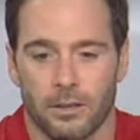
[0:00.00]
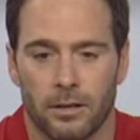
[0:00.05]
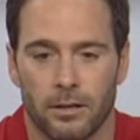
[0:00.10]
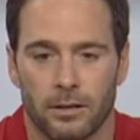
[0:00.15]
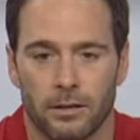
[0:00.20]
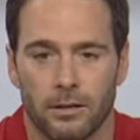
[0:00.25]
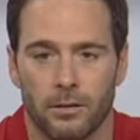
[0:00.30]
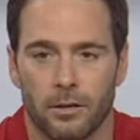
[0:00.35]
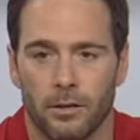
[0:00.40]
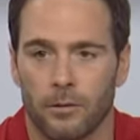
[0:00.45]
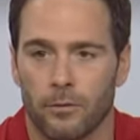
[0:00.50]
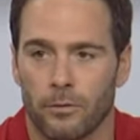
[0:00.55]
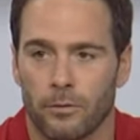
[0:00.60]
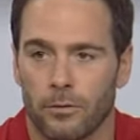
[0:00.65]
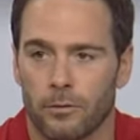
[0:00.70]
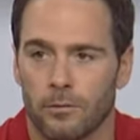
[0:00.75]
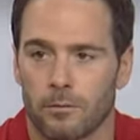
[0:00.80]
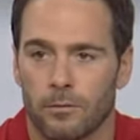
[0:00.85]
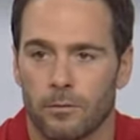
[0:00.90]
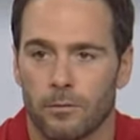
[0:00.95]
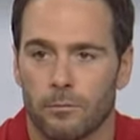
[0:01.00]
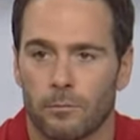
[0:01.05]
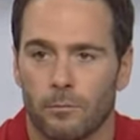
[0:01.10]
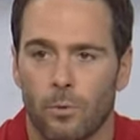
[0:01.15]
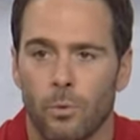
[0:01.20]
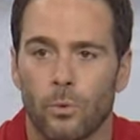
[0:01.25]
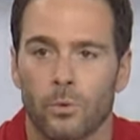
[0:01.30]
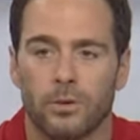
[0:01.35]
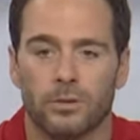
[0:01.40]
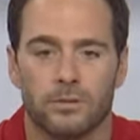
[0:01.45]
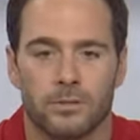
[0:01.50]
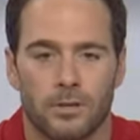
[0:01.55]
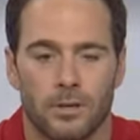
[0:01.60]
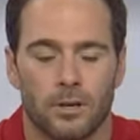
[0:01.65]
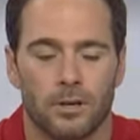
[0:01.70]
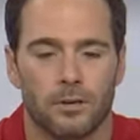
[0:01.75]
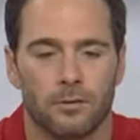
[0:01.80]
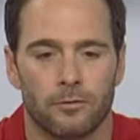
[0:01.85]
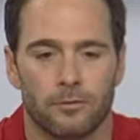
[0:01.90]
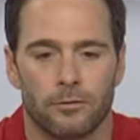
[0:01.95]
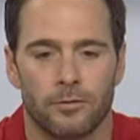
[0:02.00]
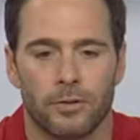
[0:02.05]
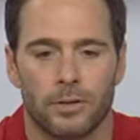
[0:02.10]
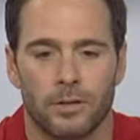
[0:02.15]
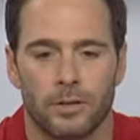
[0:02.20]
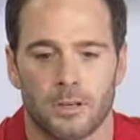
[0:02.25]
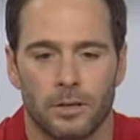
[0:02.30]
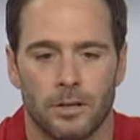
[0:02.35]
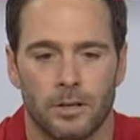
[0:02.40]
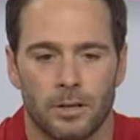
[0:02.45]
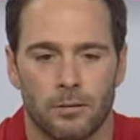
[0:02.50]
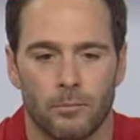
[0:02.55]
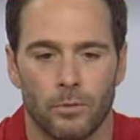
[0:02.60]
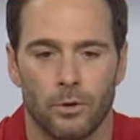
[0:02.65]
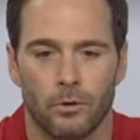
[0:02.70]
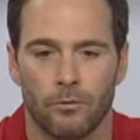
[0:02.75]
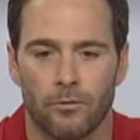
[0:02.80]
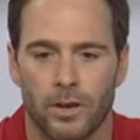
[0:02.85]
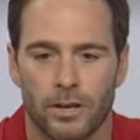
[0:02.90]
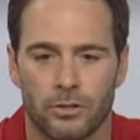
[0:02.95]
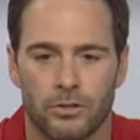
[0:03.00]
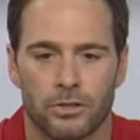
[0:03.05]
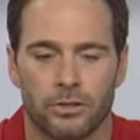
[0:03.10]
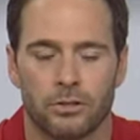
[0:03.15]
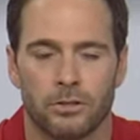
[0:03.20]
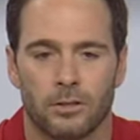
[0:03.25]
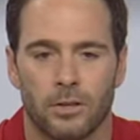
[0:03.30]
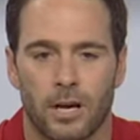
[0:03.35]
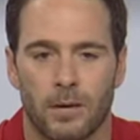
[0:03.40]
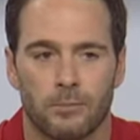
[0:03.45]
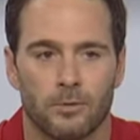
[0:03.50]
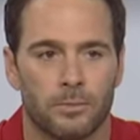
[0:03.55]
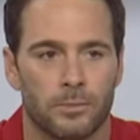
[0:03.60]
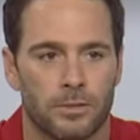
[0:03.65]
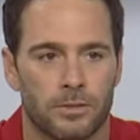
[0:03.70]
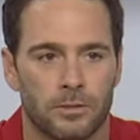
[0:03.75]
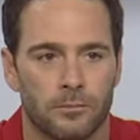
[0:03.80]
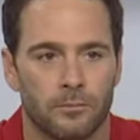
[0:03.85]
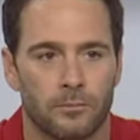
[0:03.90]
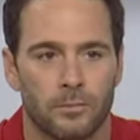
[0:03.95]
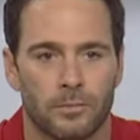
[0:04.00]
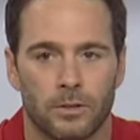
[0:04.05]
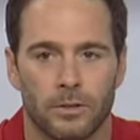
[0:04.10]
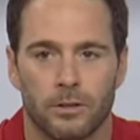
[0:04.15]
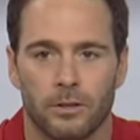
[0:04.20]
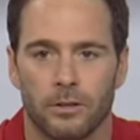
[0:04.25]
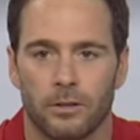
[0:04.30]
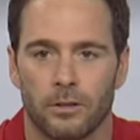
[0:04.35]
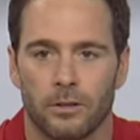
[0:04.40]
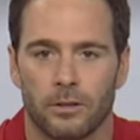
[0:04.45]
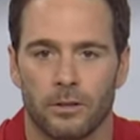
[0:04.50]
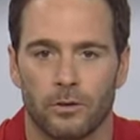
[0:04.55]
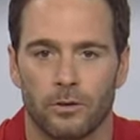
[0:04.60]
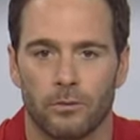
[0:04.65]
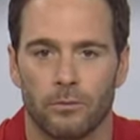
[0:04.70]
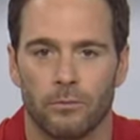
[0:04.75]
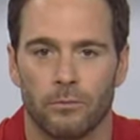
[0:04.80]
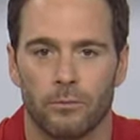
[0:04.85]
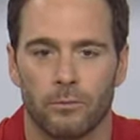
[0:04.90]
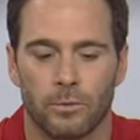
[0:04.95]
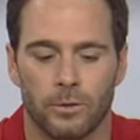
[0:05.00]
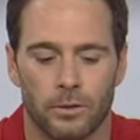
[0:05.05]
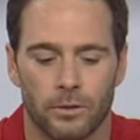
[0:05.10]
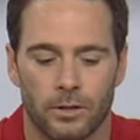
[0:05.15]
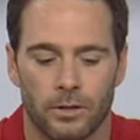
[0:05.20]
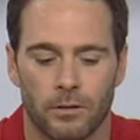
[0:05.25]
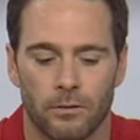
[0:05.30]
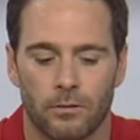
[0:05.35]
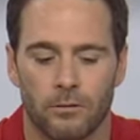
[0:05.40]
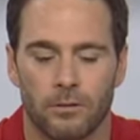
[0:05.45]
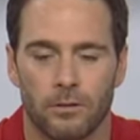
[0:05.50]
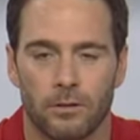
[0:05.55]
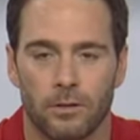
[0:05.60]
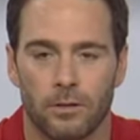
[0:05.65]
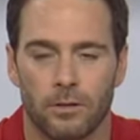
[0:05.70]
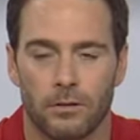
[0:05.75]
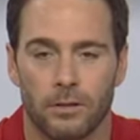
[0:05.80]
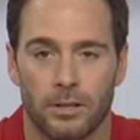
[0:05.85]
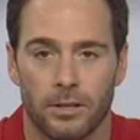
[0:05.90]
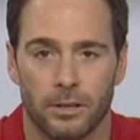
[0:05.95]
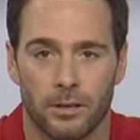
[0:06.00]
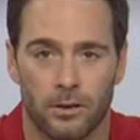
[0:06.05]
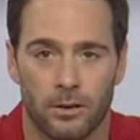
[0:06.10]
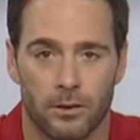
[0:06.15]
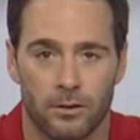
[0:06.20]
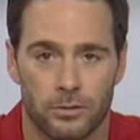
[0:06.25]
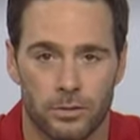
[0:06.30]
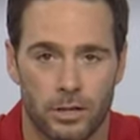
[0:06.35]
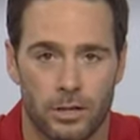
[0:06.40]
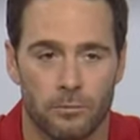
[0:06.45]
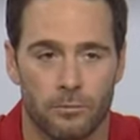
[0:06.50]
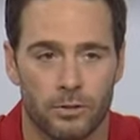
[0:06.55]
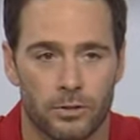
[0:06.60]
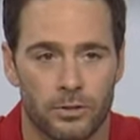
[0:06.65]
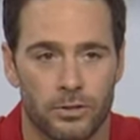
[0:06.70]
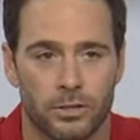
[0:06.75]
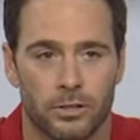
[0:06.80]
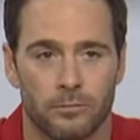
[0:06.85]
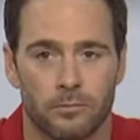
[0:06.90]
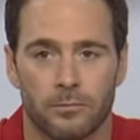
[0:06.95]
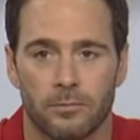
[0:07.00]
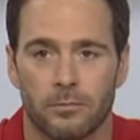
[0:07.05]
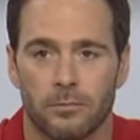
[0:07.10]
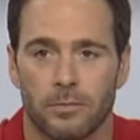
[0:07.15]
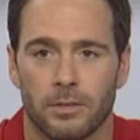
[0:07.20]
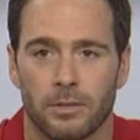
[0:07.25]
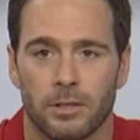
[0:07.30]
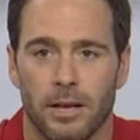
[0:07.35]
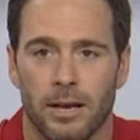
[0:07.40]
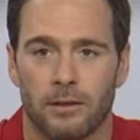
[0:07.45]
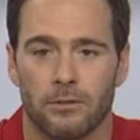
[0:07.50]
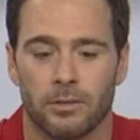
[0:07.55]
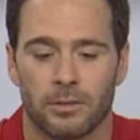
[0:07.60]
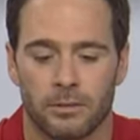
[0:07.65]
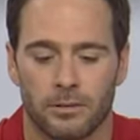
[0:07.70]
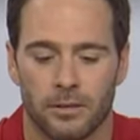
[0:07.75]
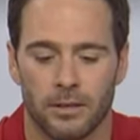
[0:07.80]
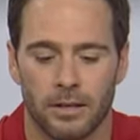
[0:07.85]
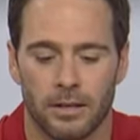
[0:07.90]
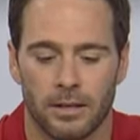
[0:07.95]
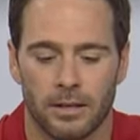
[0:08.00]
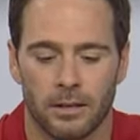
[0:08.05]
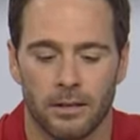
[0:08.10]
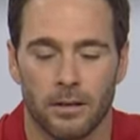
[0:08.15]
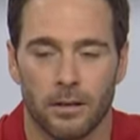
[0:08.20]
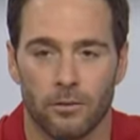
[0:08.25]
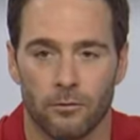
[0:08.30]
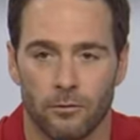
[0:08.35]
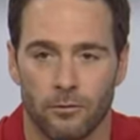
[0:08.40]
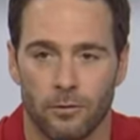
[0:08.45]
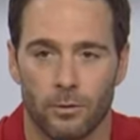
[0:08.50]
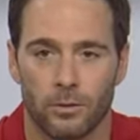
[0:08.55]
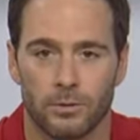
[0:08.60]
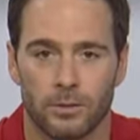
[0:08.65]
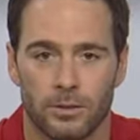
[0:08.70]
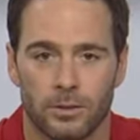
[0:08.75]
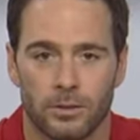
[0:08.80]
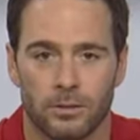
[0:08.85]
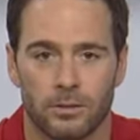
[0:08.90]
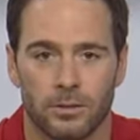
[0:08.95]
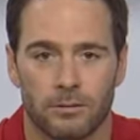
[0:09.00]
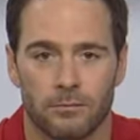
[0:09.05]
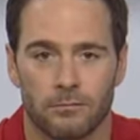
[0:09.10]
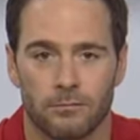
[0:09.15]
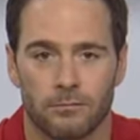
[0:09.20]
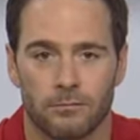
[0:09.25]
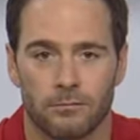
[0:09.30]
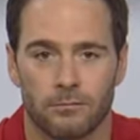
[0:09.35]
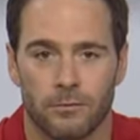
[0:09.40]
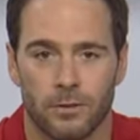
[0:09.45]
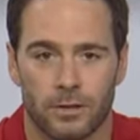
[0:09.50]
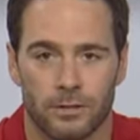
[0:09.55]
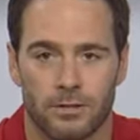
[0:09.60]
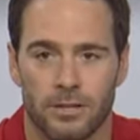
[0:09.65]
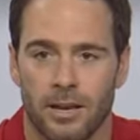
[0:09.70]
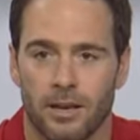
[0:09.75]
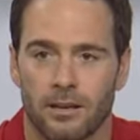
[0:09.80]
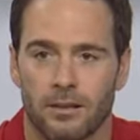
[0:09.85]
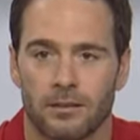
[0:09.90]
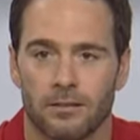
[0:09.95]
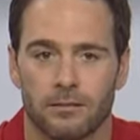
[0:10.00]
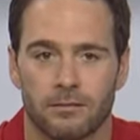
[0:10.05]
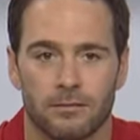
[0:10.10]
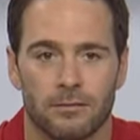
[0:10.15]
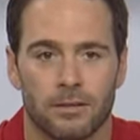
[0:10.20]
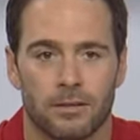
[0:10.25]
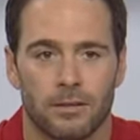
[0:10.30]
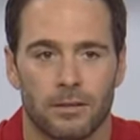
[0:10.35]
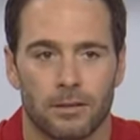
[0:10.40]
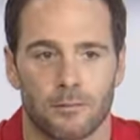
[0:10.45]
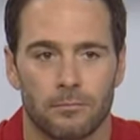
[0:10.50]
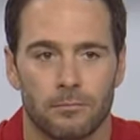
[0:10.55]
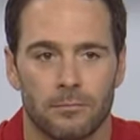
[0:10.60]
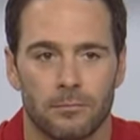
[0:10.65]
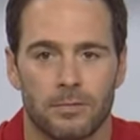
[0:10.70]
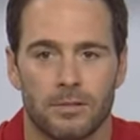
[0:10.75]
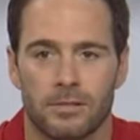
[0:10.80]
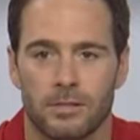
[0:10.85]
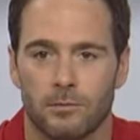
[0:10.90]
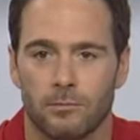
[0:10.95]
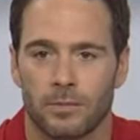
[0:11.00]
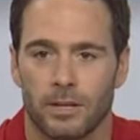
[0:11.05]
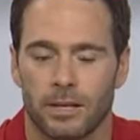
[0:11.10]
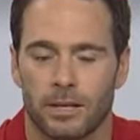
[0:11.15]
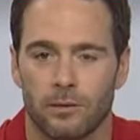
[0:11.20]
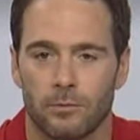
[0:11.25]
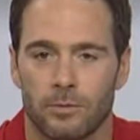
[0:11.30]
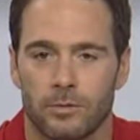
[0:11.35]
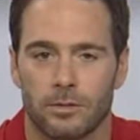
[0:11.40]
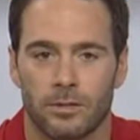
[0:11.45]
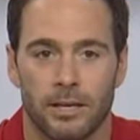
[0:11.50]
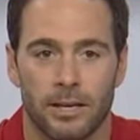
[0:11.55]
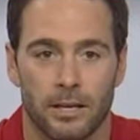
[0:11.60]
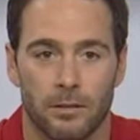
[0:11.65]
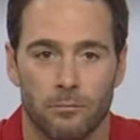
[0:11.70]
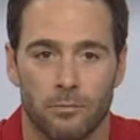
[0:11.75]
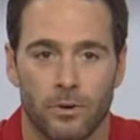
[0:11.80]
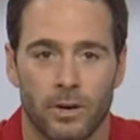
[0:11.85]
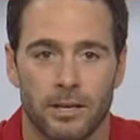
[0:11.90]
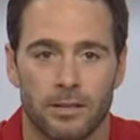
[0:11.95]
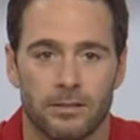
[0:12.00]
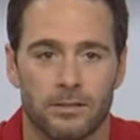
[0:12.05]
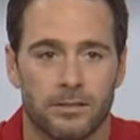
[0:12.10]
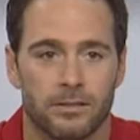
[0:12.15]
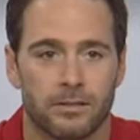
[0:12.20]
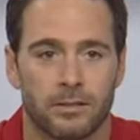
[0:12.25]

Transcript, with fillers: uh, another. point of uh, motivation and optimism you know we look at the indycar championship and how it unfolded it, it Fontana. Um, it seemed like it was a layup race,